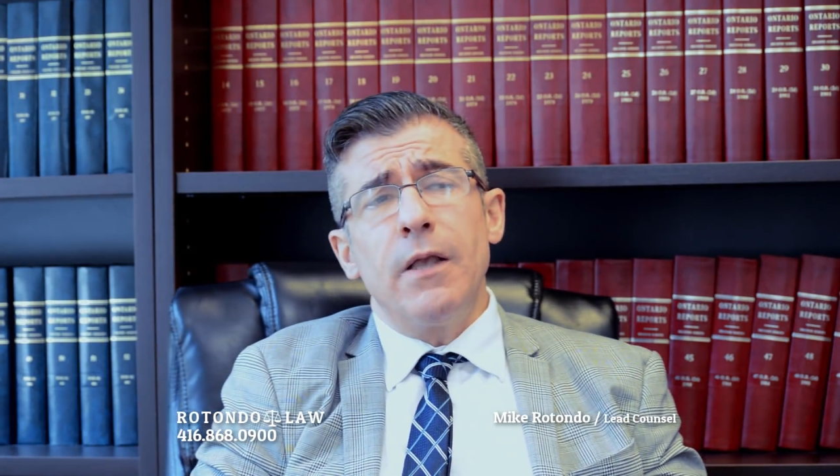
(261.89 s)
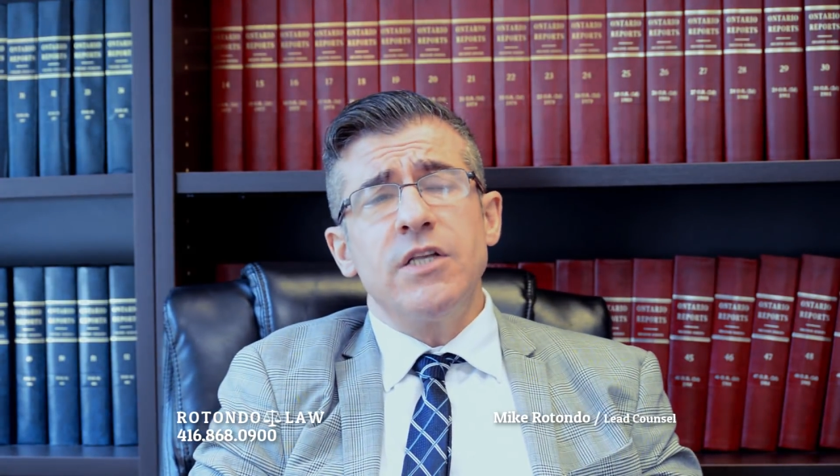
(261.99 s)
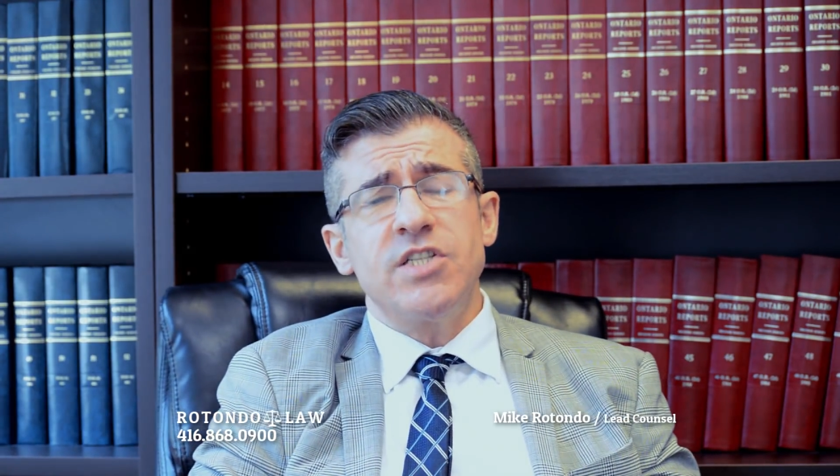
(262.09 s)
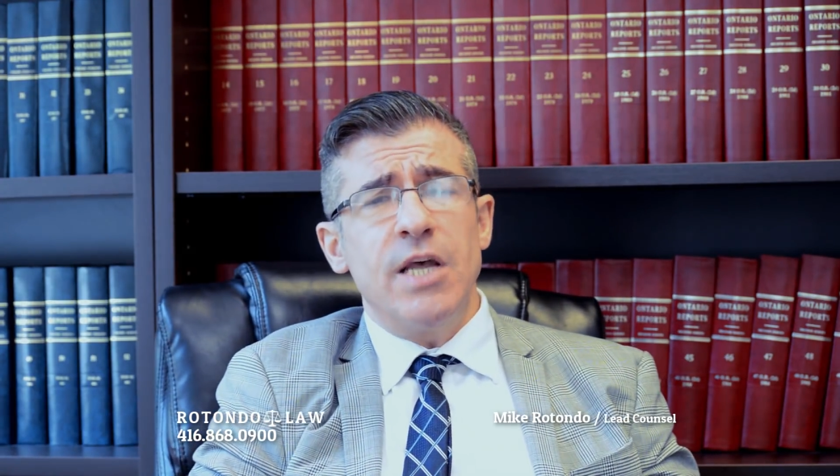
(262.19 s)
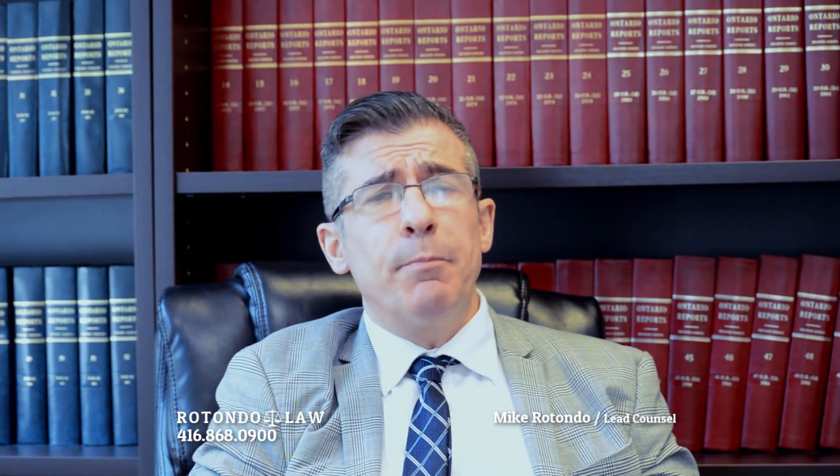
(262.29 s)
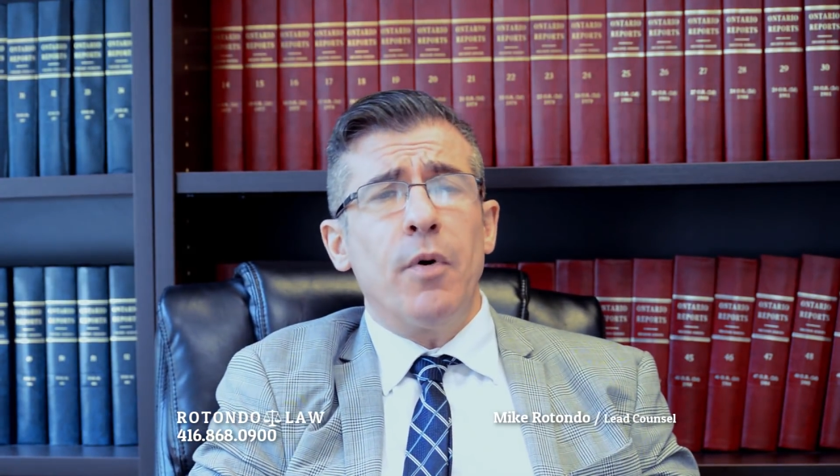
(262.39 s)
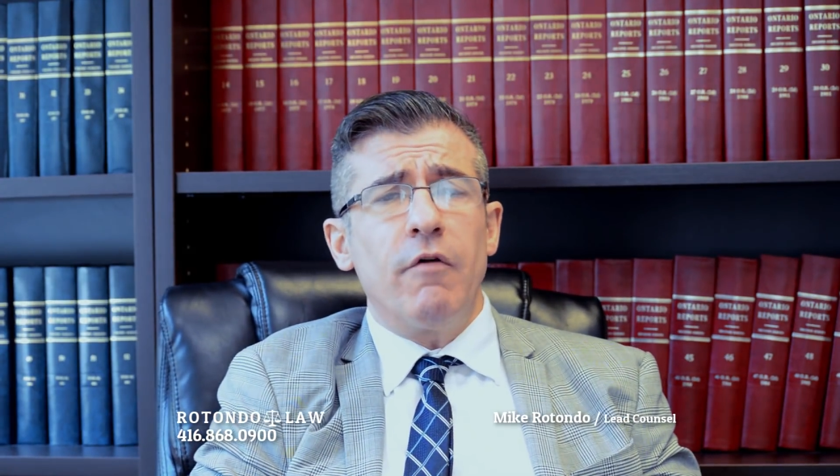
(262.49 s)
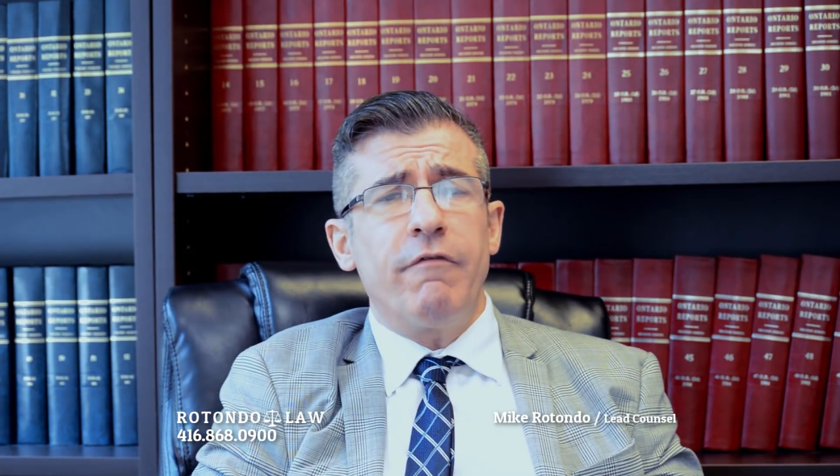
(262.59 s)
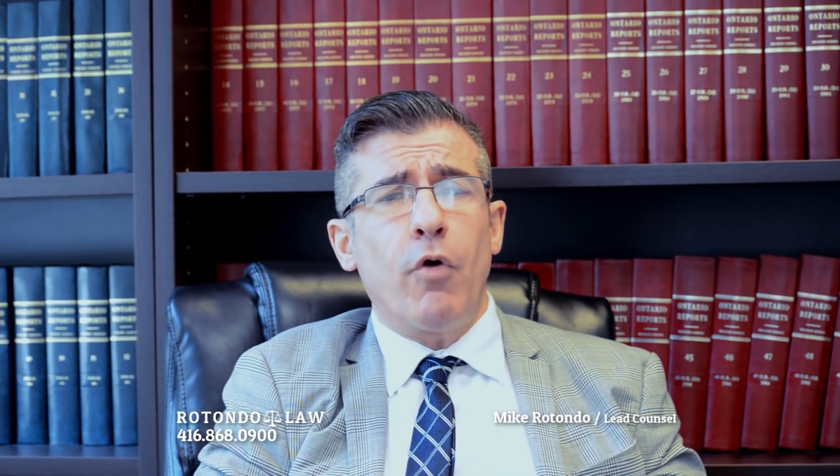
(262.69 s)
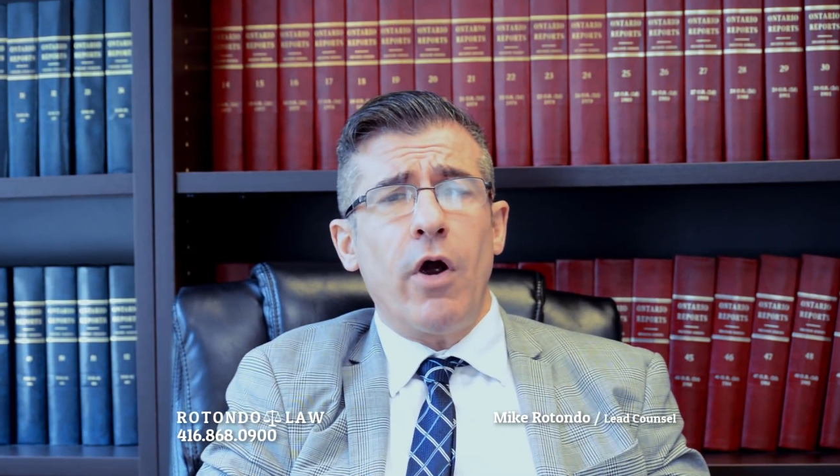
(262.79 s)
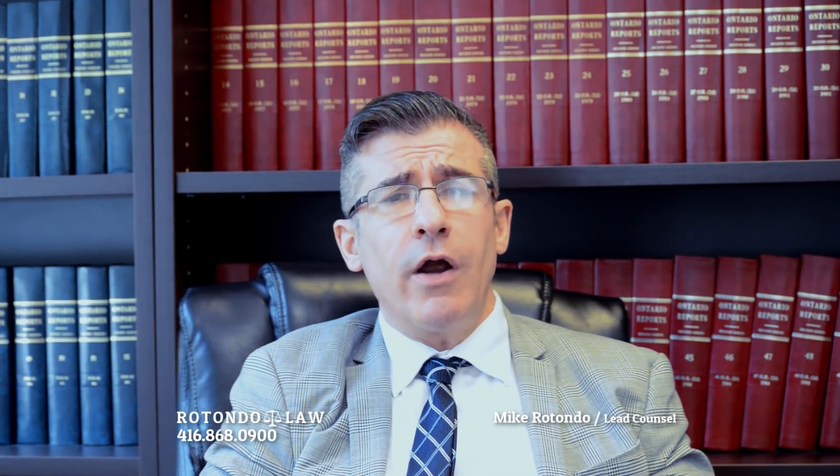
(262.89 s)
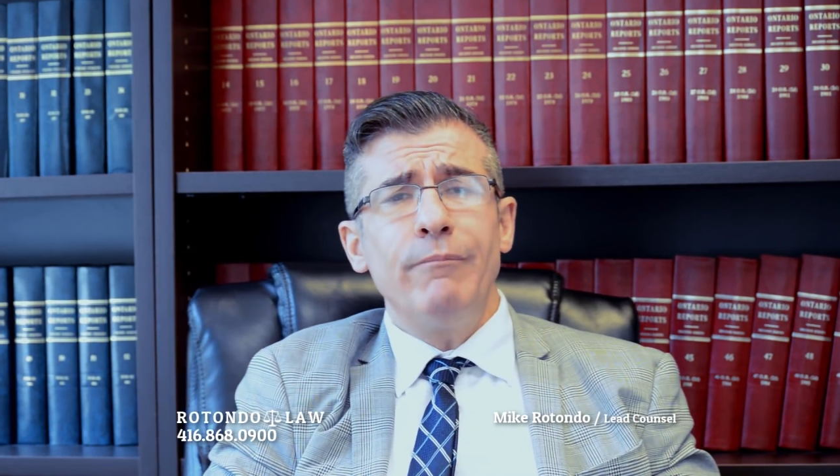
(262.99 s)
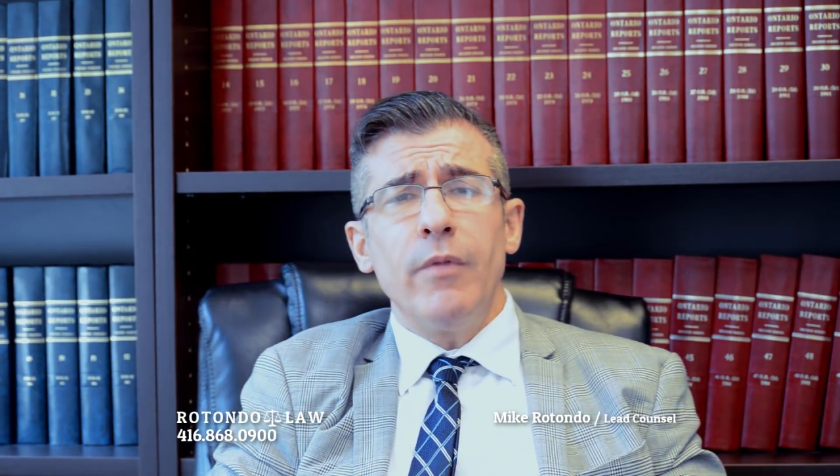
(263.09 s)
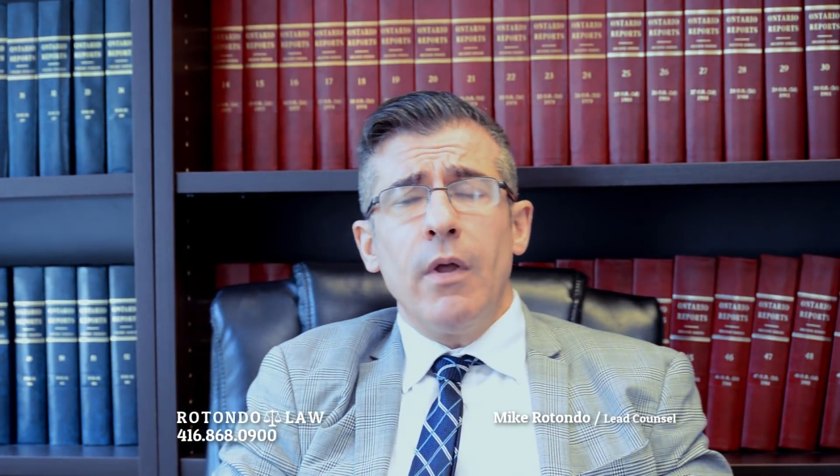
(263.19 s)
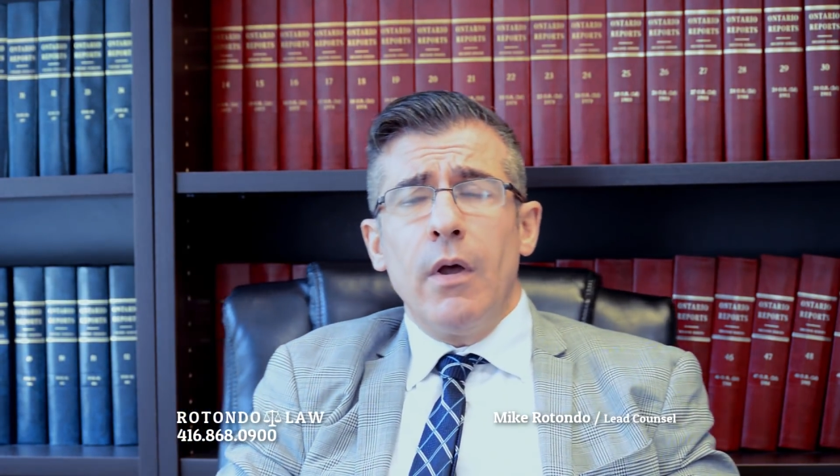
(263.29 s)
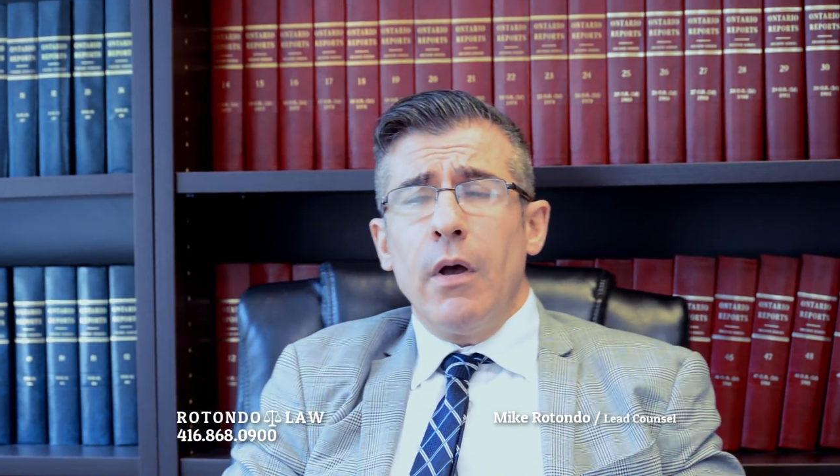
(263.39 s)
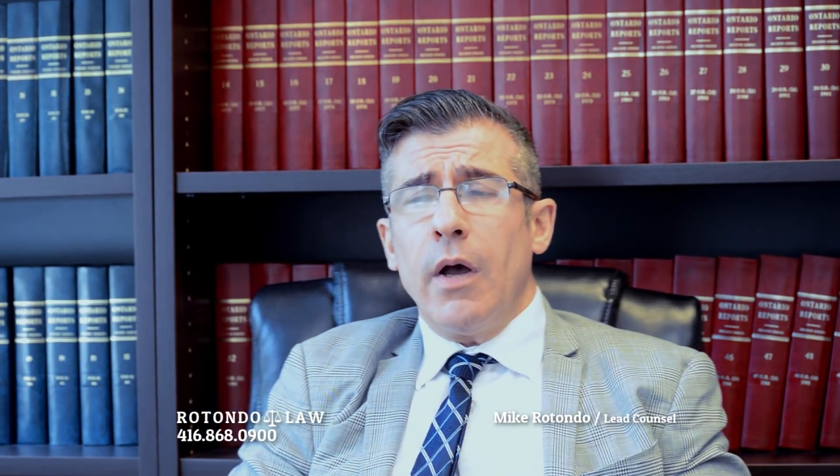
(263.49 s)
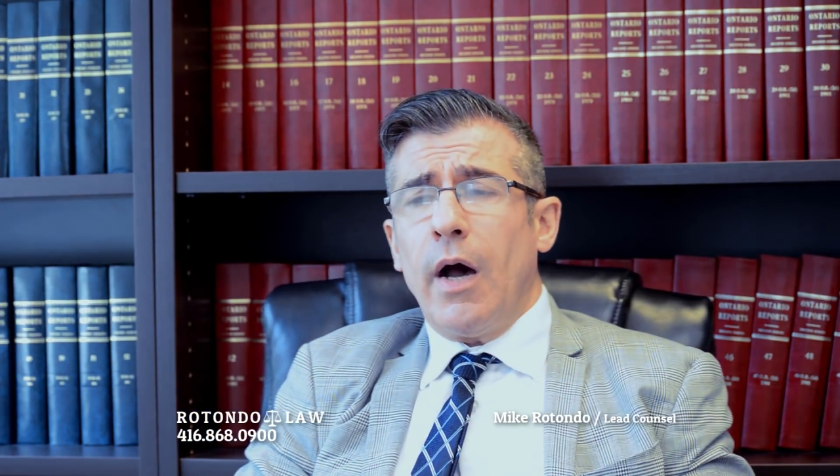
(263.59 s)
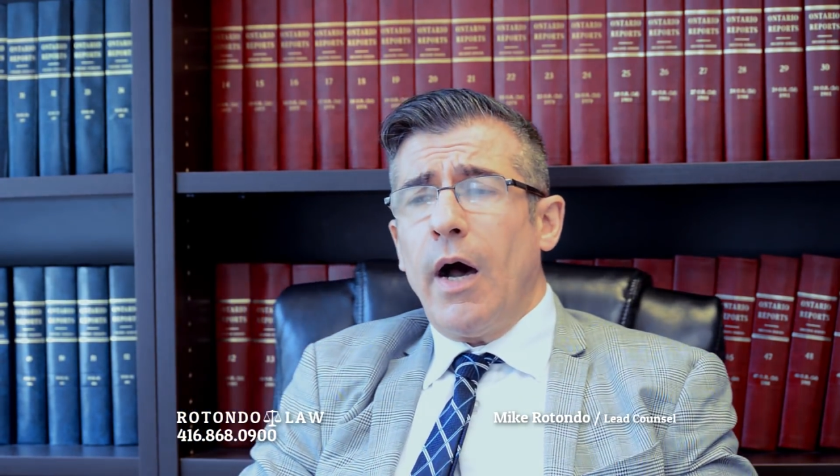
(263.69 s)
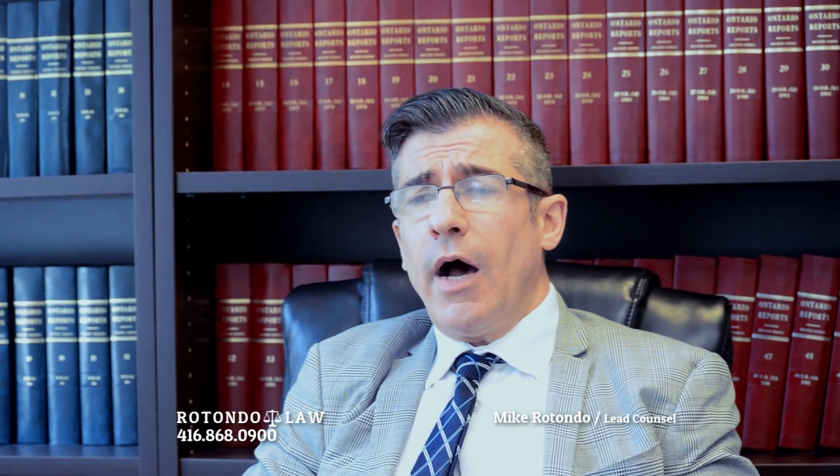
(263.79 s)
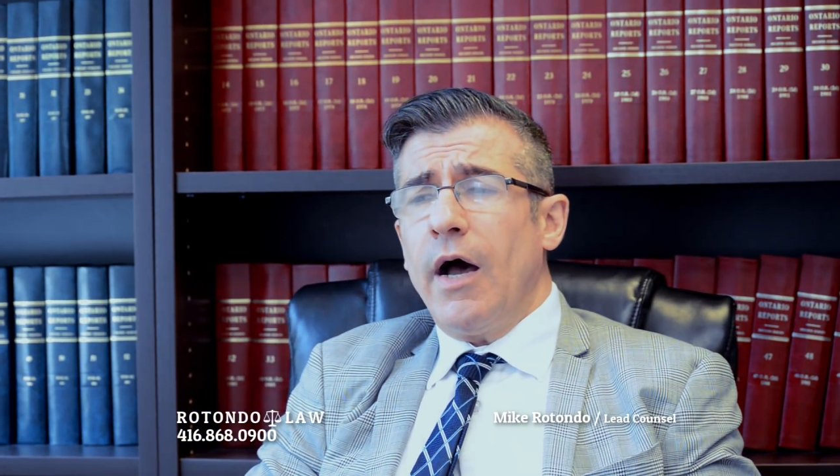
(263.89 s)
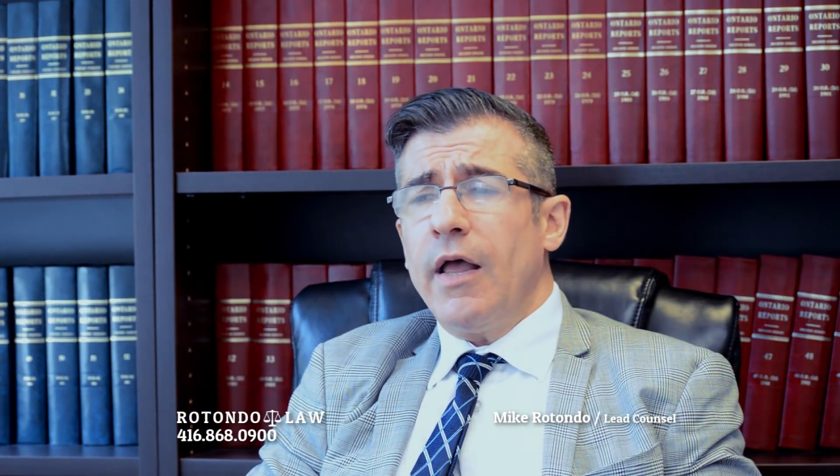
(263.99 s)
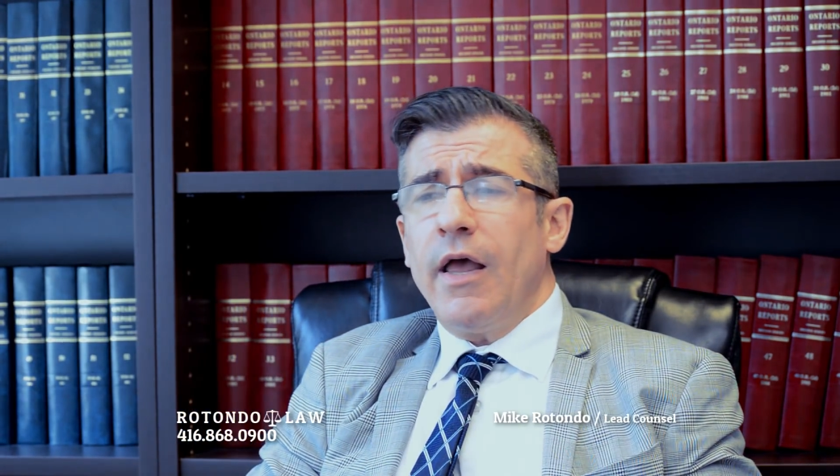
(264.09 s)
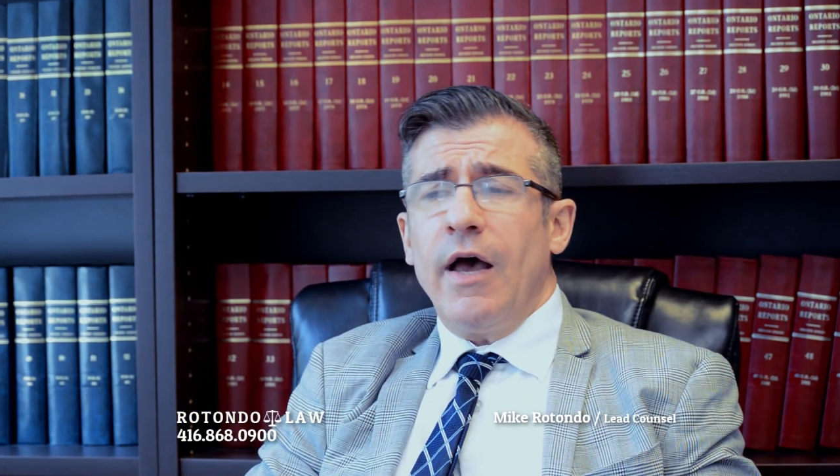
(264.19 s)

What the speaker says: simple for an